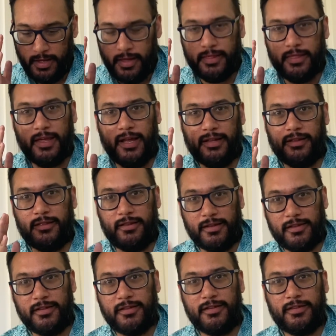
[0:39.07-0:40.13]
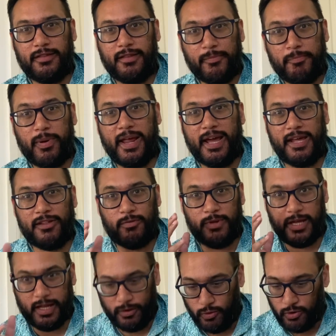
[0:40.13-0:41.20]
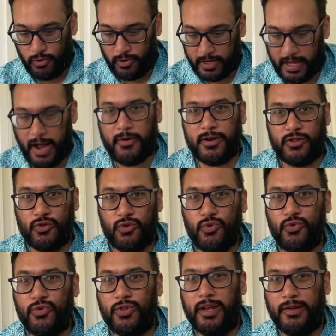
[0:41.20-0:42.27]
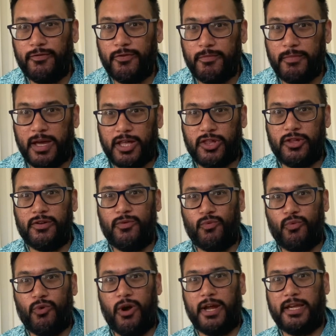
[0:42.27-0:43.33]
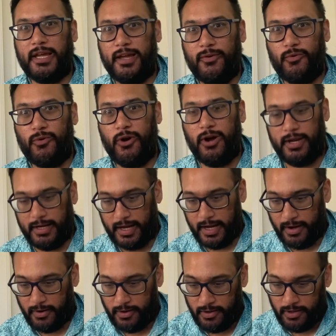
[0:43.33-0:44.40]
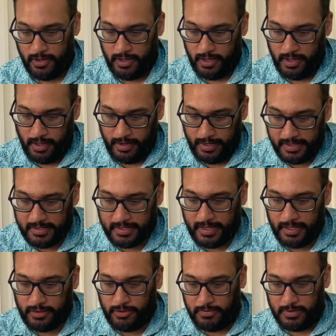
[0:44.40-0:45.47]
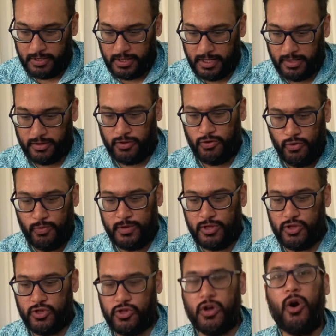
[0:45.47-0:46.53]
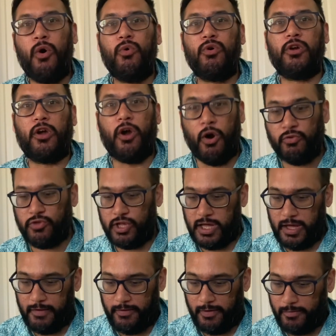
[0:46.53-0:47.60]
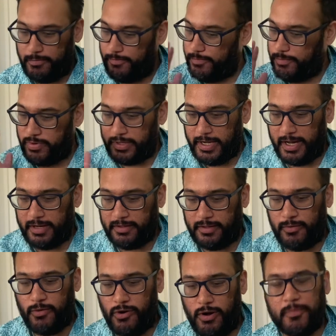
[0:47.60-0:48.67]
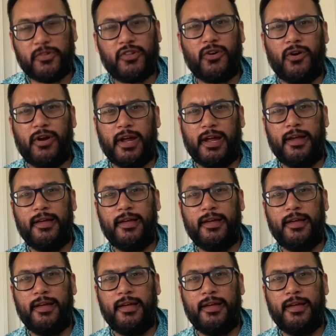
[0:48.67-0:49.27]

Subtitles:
that this is the place where you get all your current news and information right here, right now. Let's get to it. Yes, who is Joel Cauchi? If I pronounced it wrong, I'm sorry.